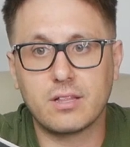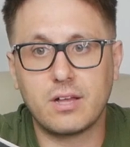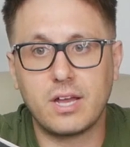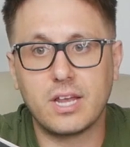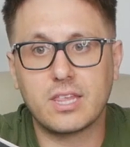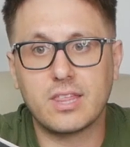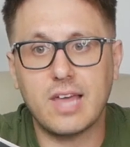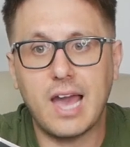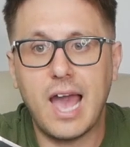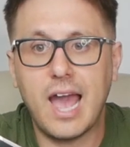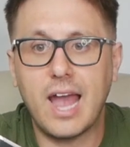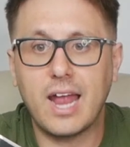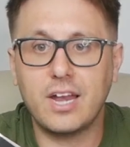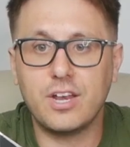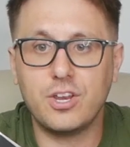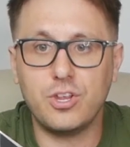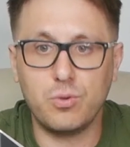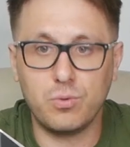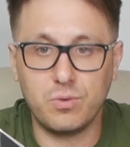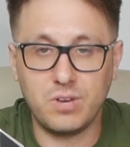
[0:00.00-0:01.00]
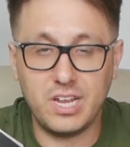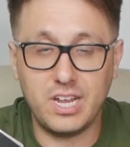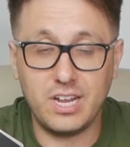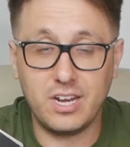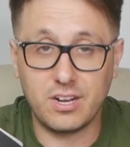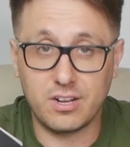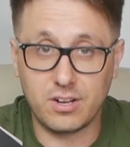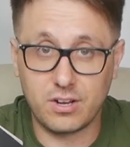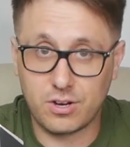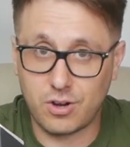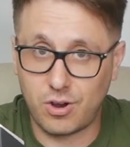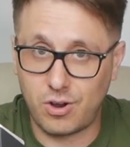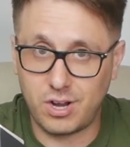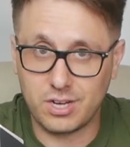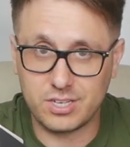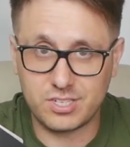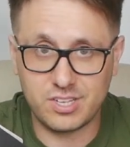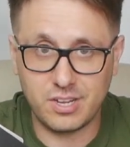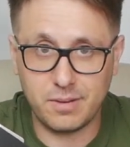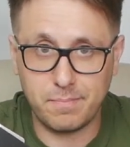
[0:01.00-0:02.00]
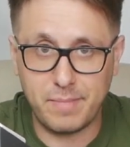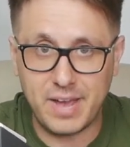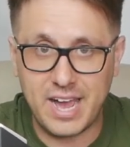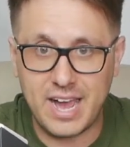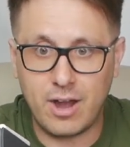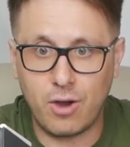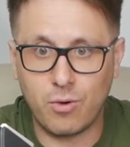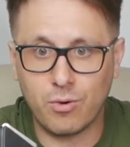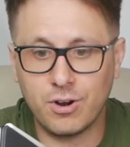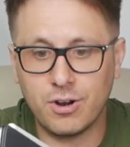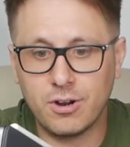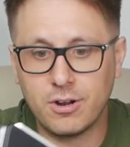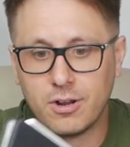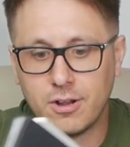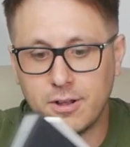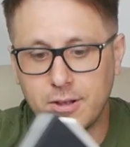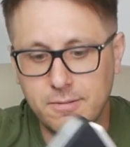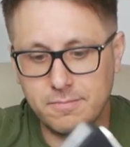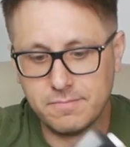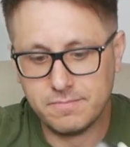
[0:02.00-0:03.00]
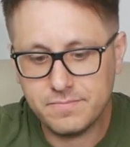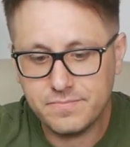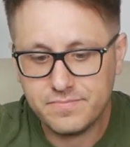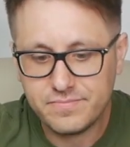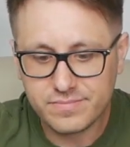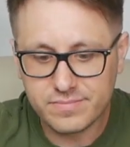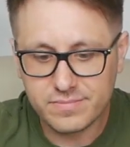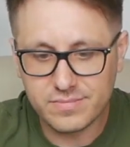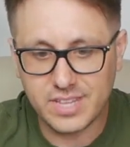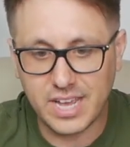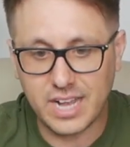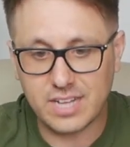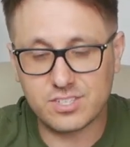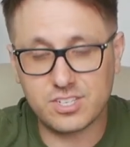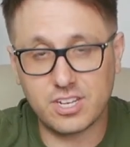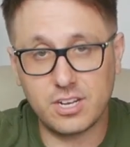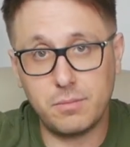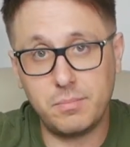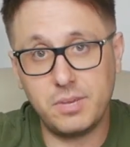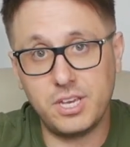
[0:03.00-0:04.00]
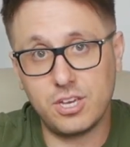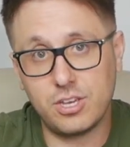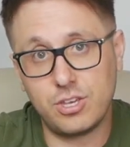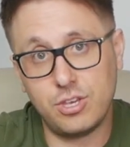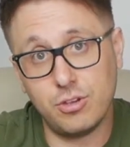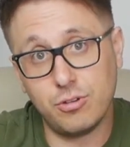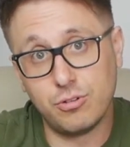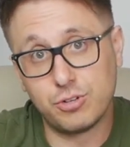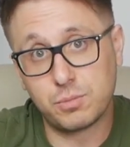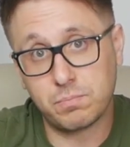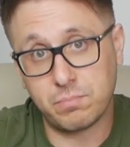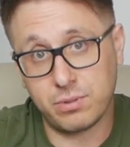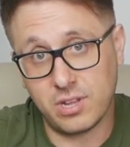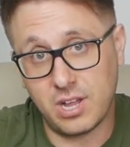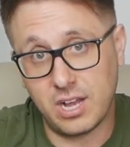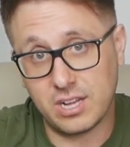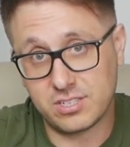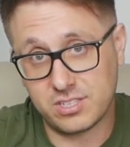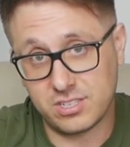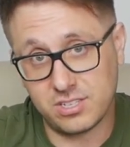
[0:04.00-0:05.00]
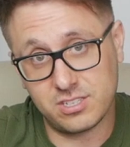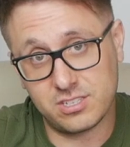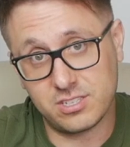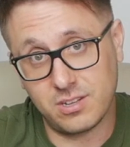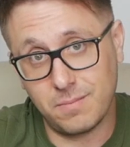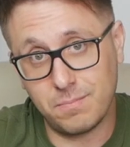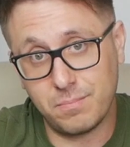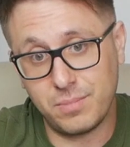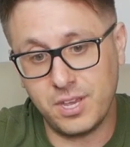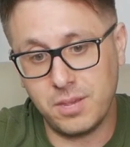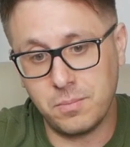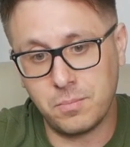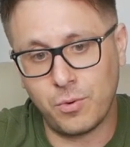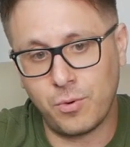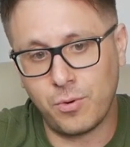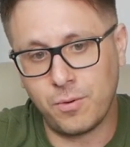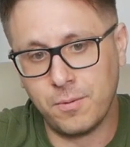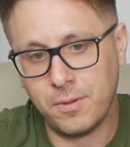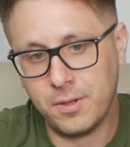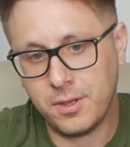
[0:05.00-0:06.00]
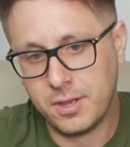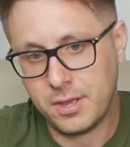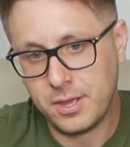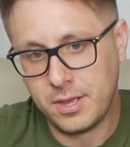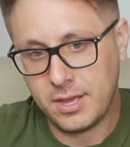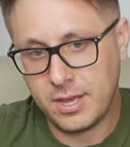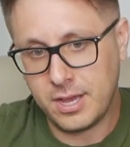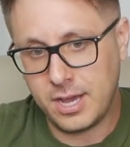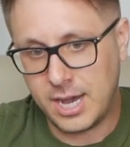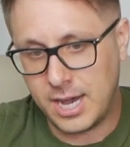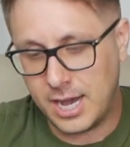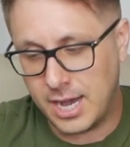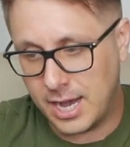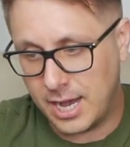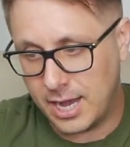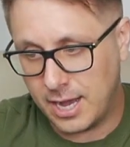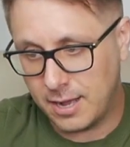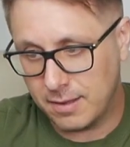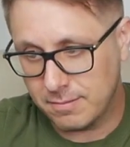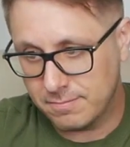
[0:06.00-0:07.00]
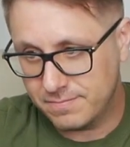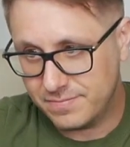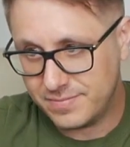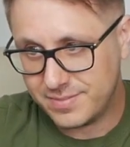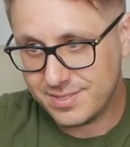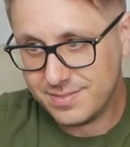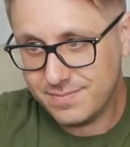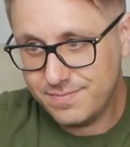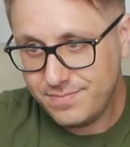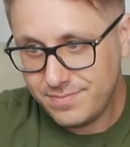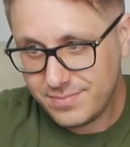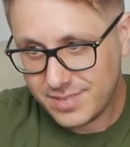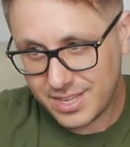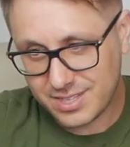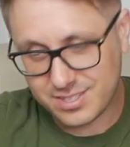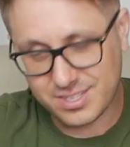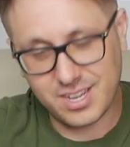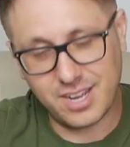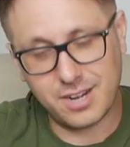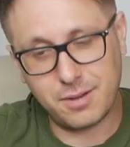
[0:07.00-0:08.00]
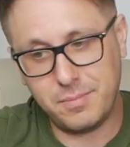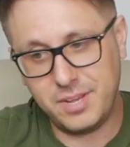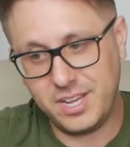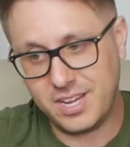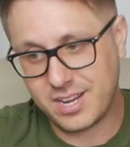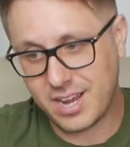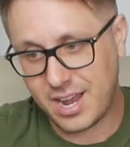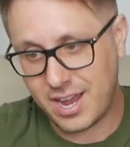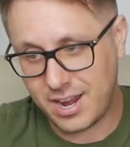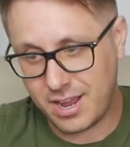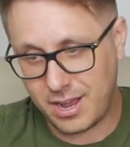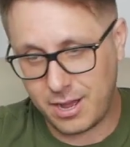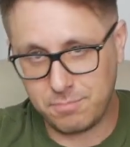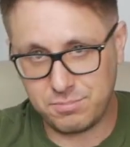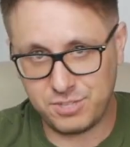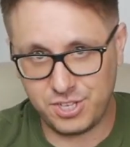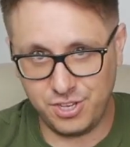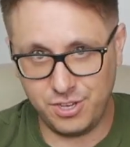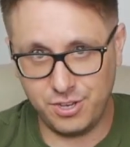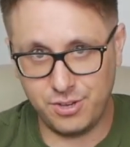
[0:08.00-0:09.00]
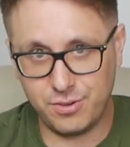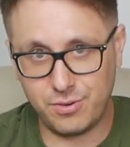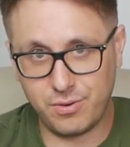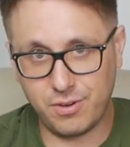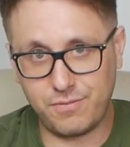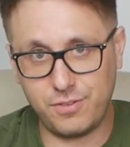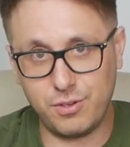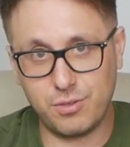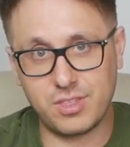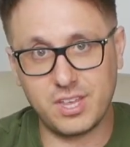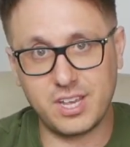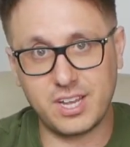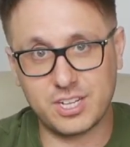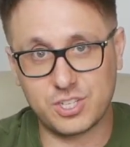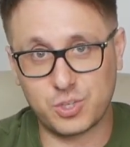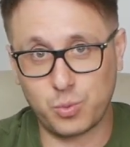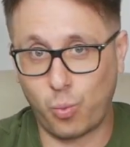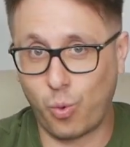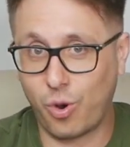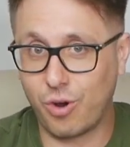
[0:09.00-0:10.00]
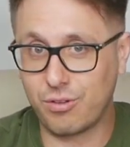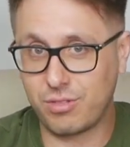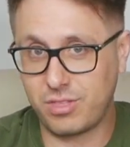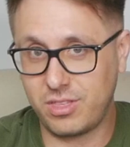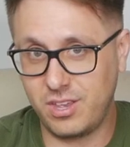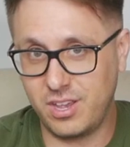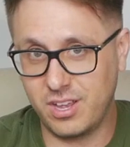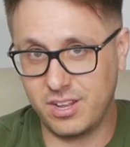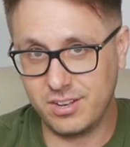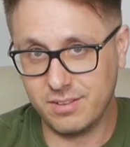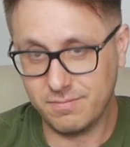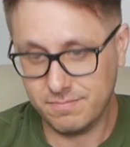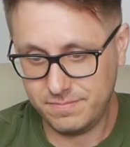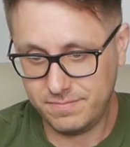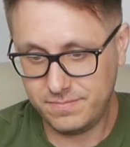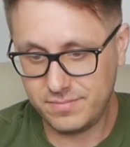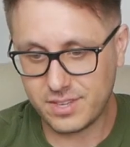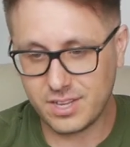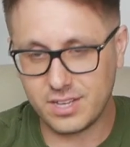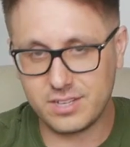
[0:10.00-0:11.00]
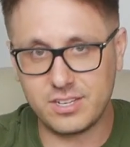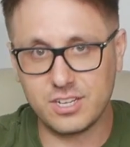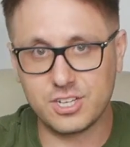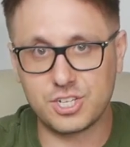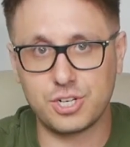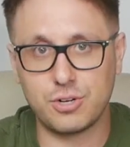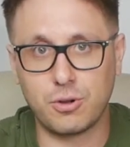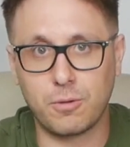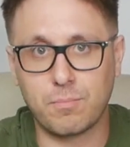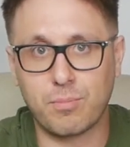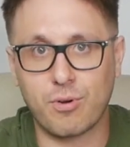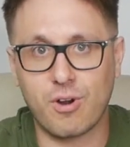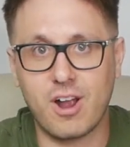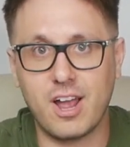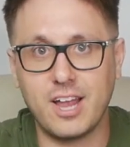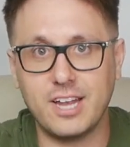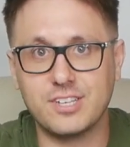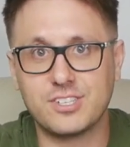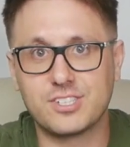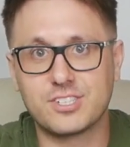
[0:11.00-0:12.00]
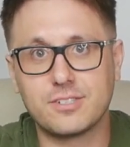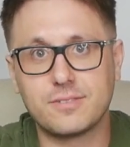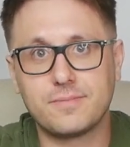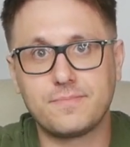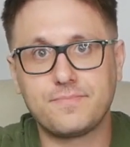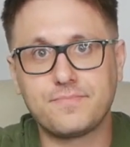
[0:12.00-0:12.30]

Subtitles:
like that, and you need constant power, that's going to be a huge plus to some people. It's going to be kind of up to you if you think it's worth the additional price.